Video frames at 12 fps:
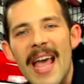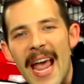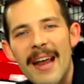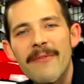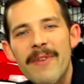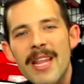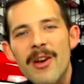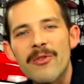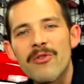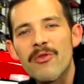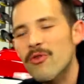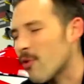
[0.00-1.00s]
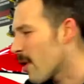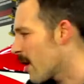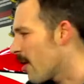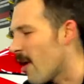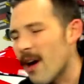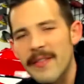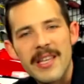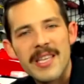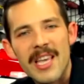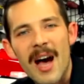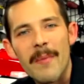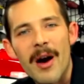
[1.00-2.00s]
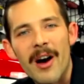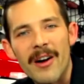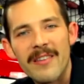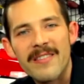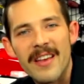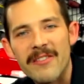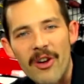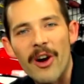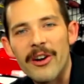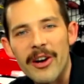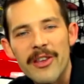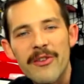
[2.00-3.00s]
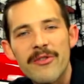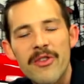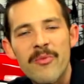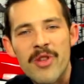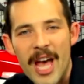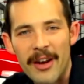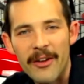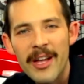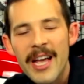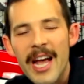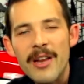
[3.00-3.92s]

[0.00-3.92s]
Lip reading: and video tutorial on this Yamaha R6 on our YouTube channel.